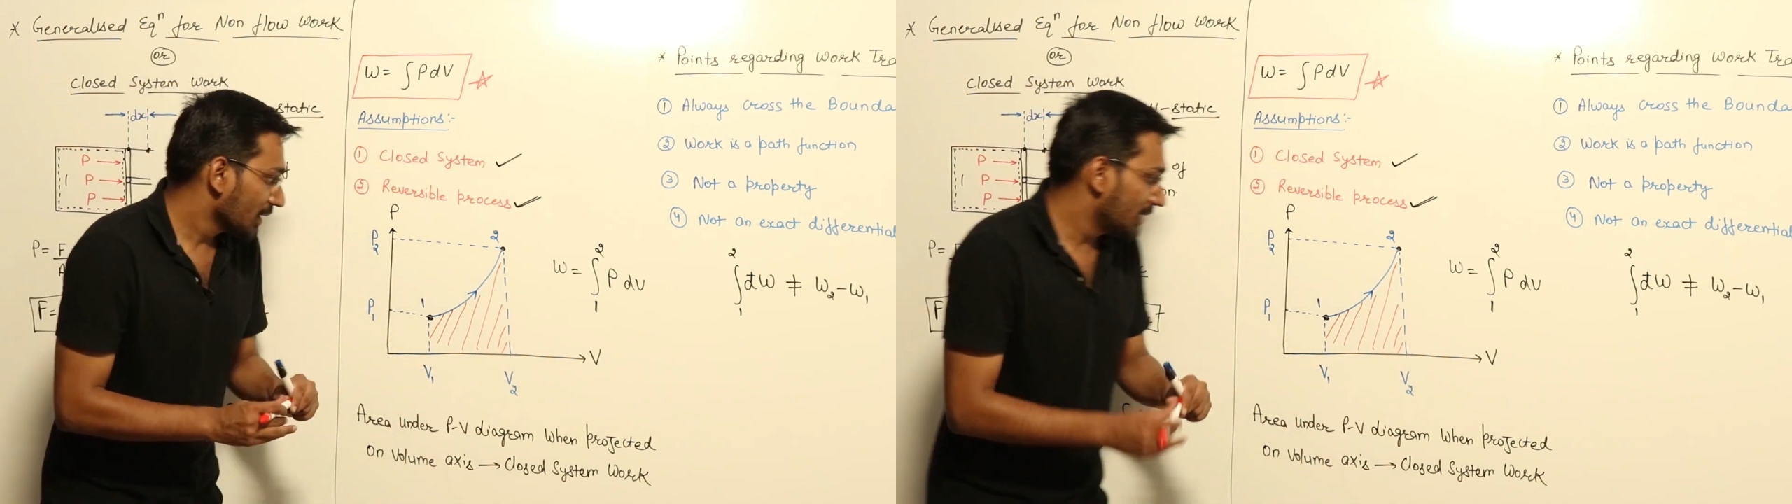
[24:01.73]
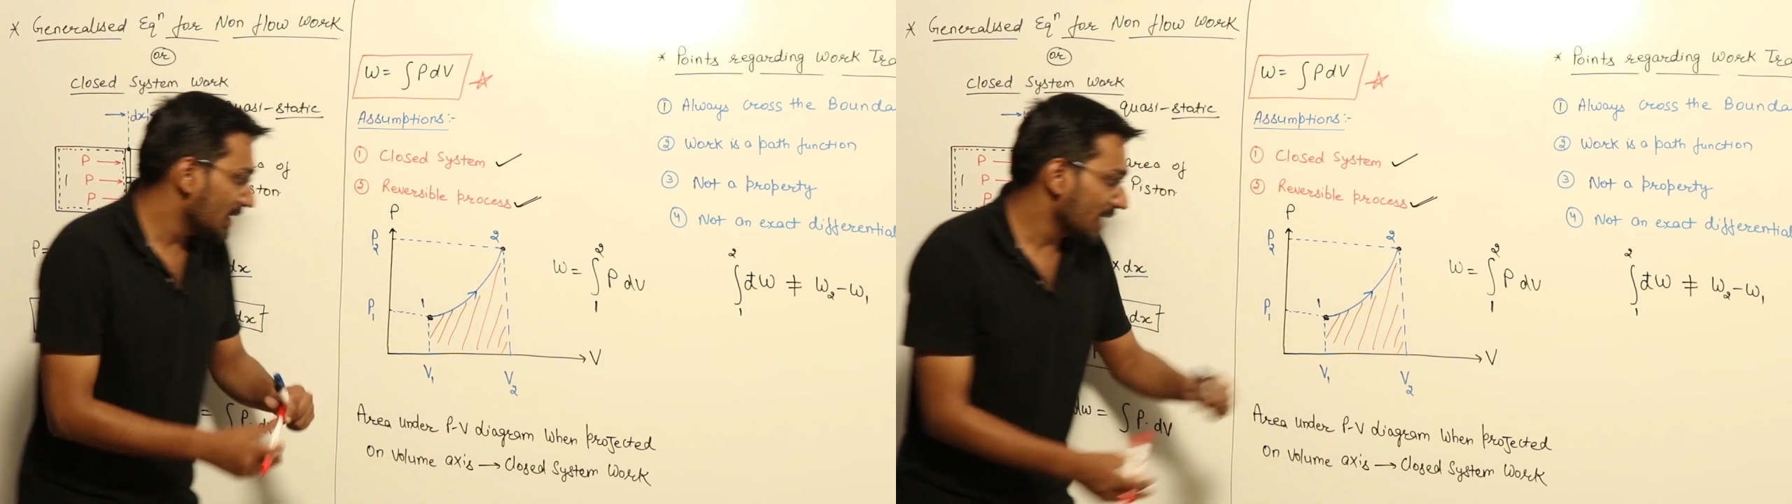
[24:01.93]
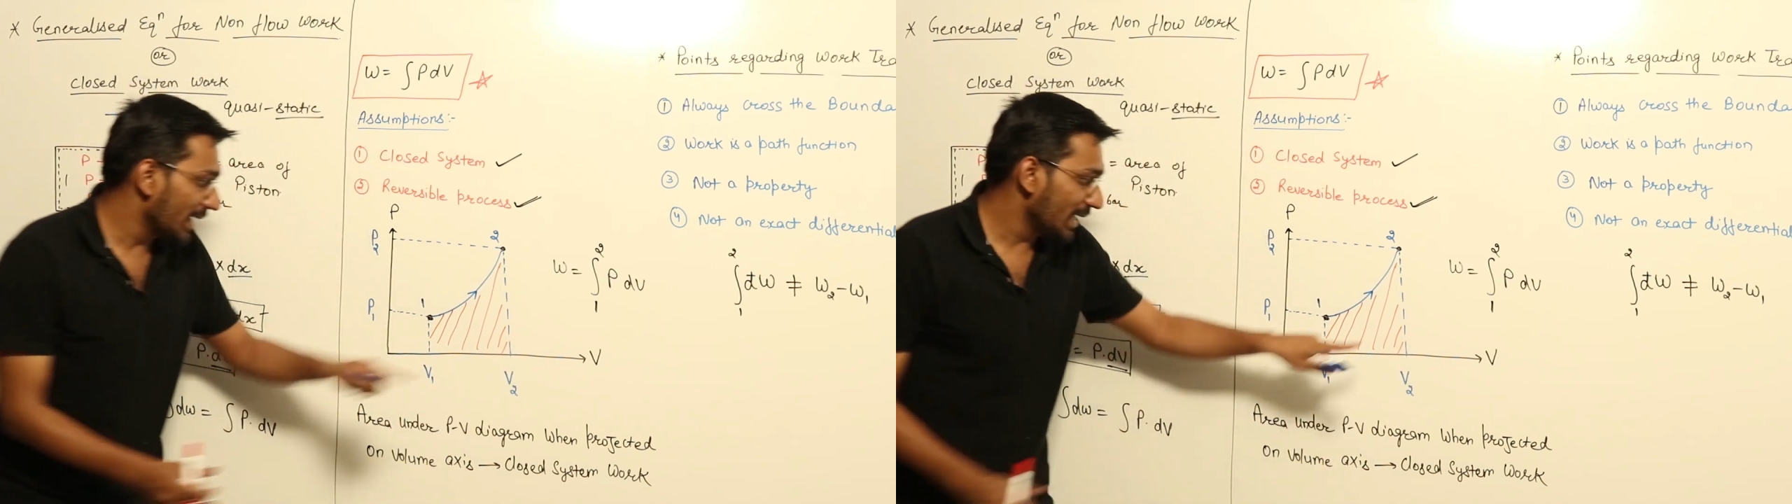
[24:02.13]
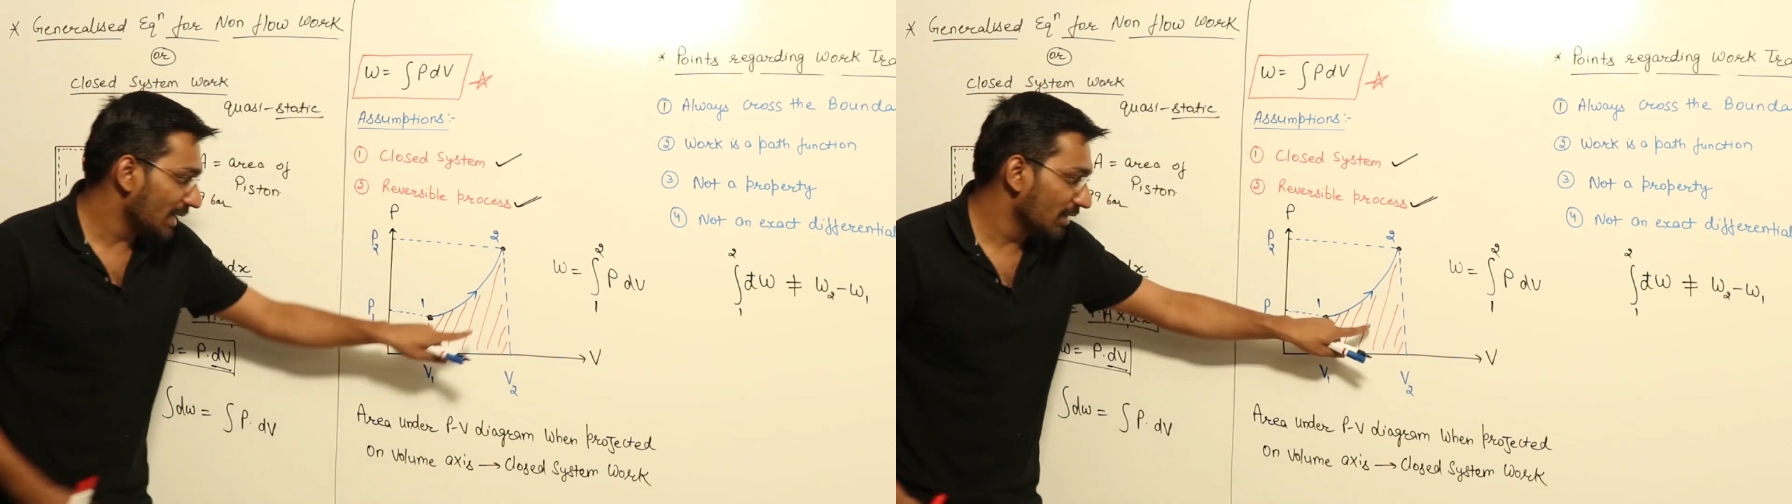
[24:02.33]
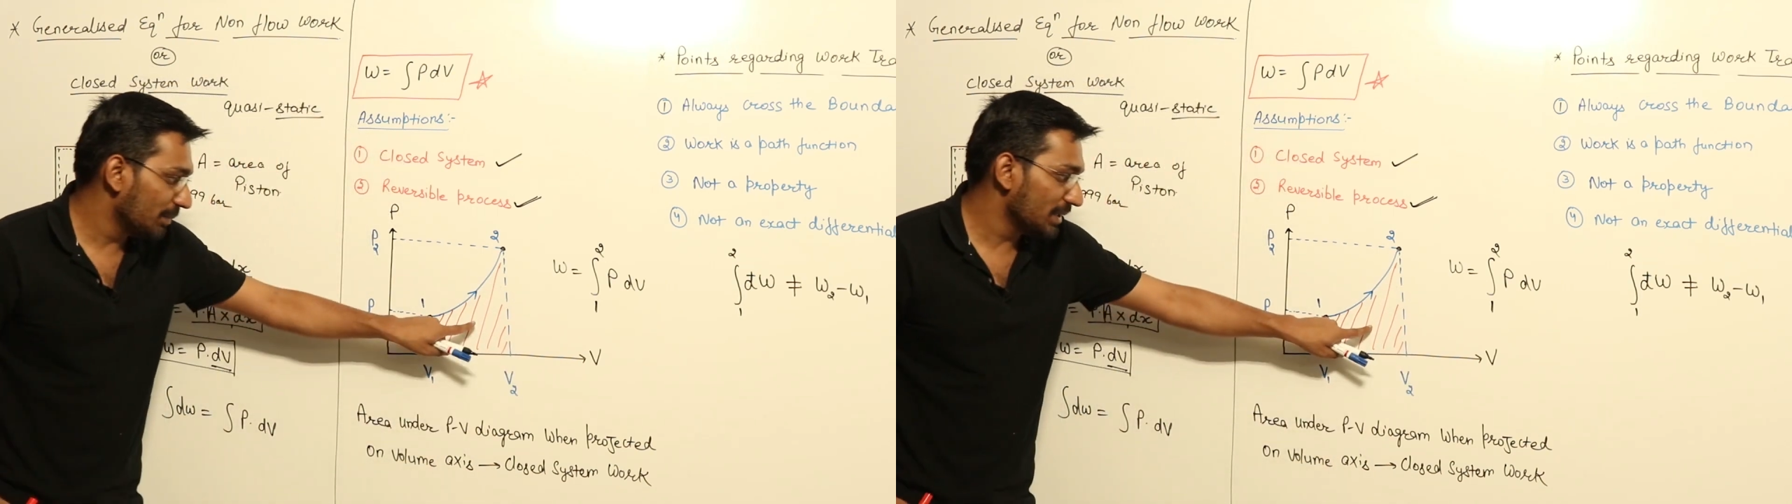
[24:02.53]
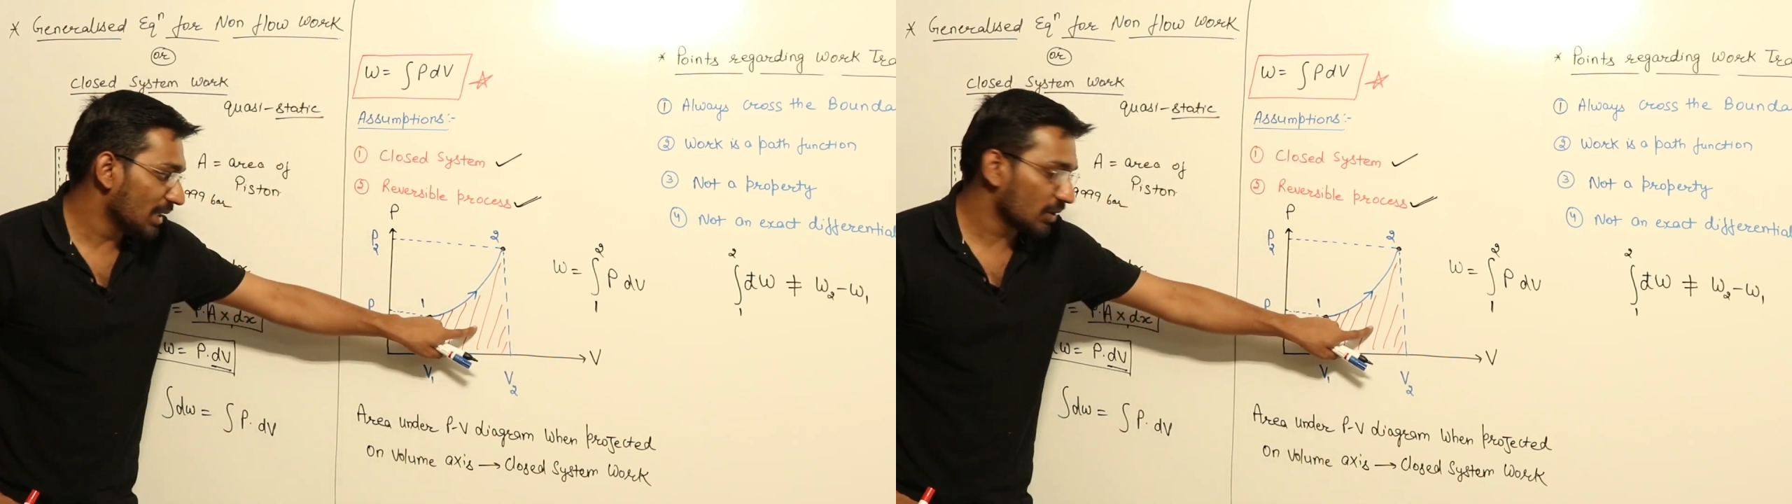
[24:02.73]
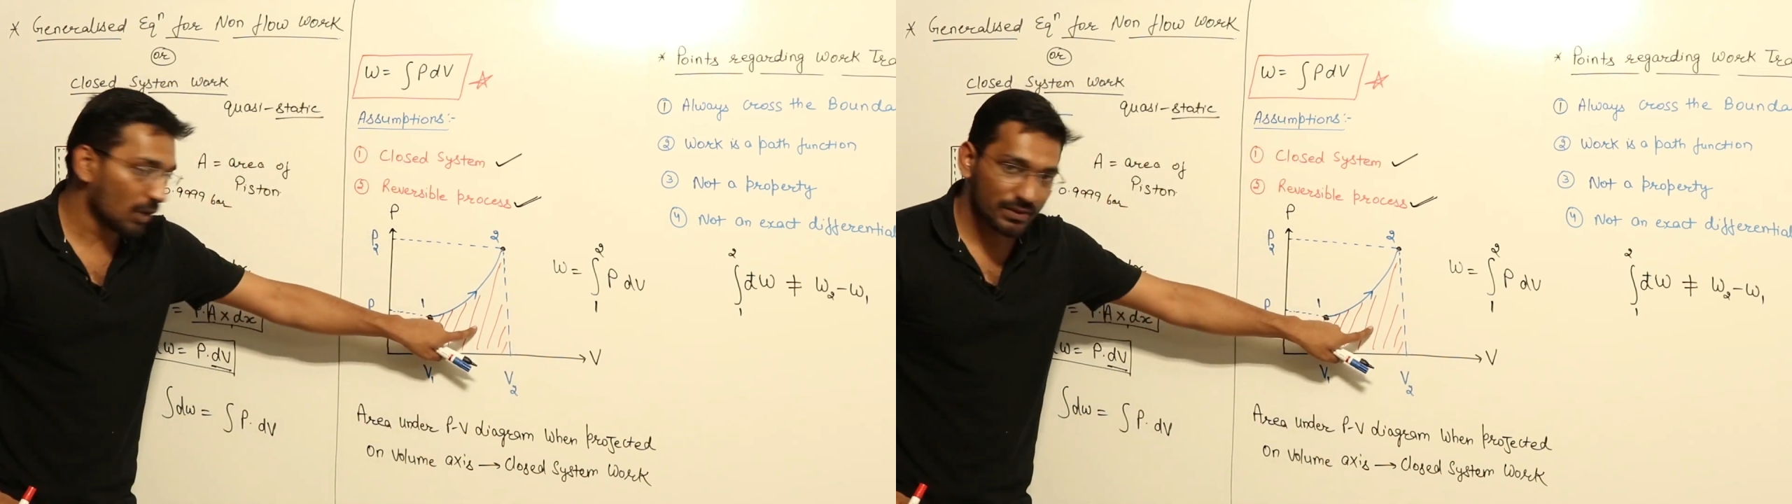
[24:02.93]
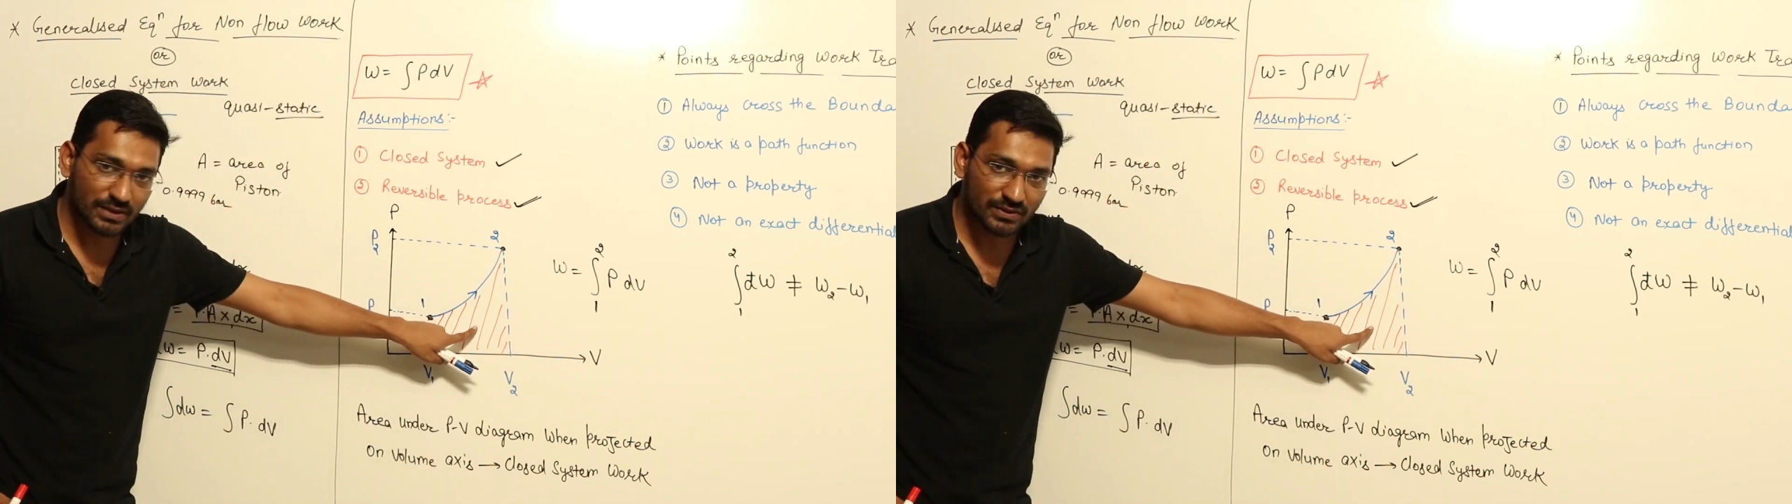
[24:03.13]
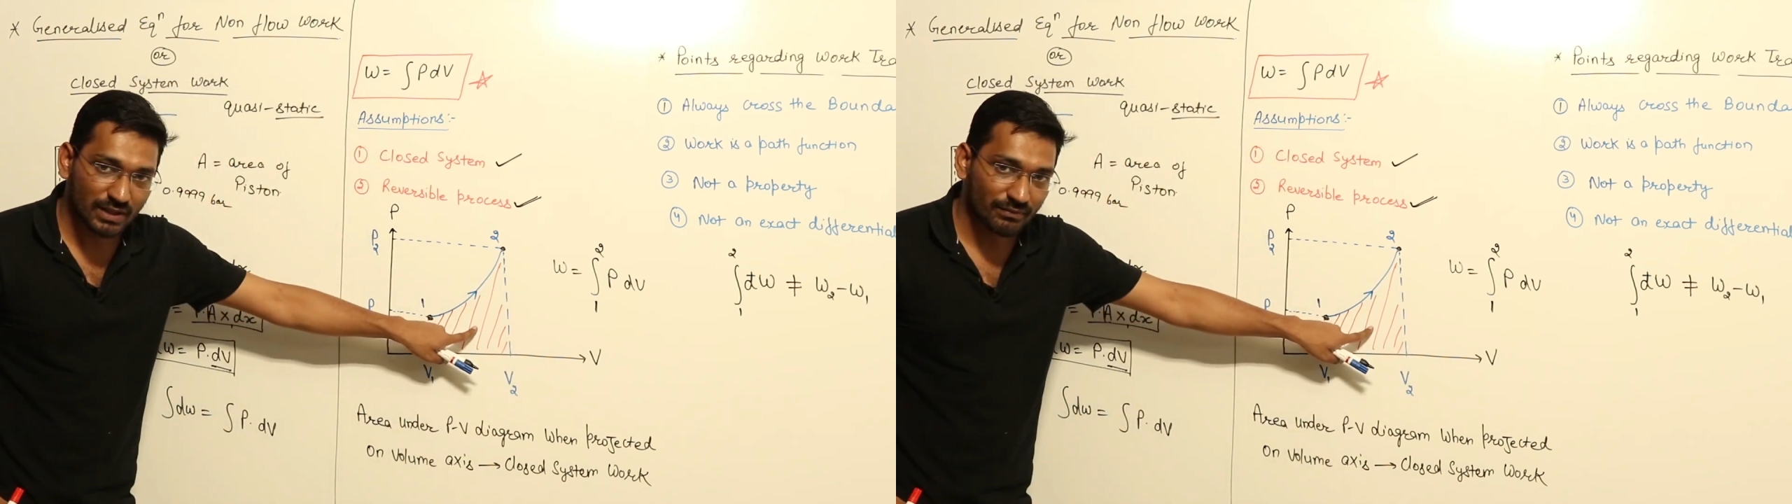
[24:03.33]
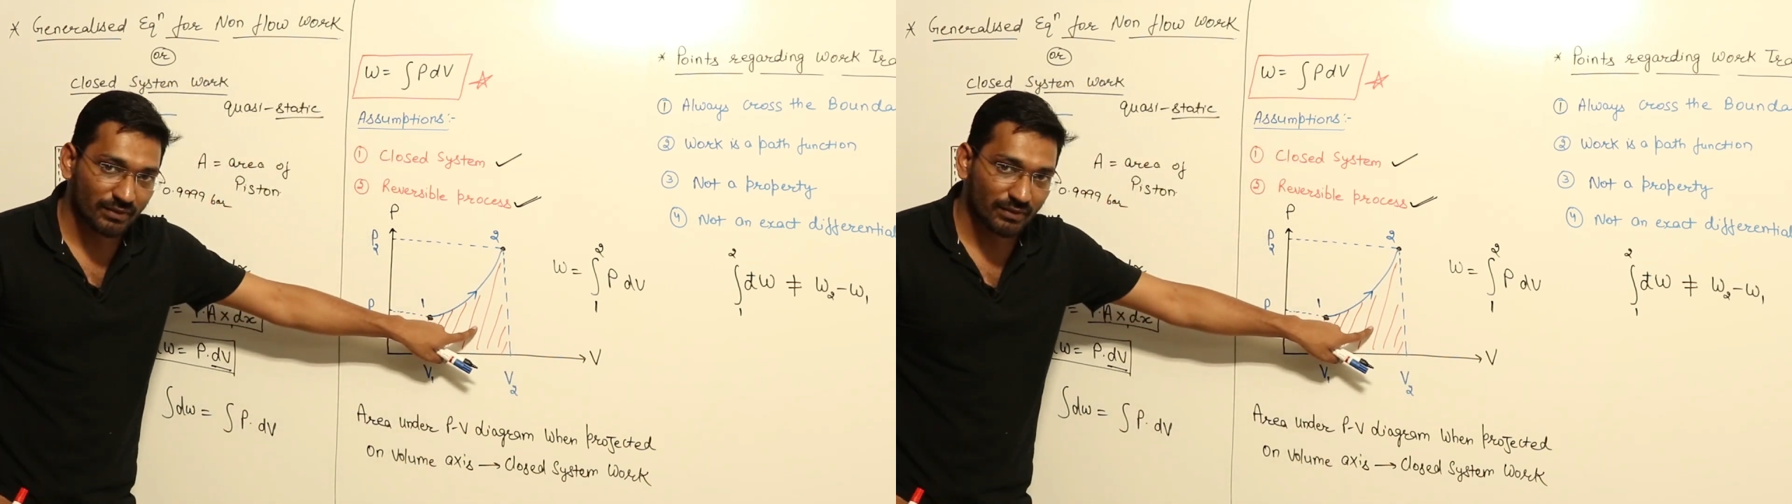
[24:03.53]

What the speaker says: This area will be the closed system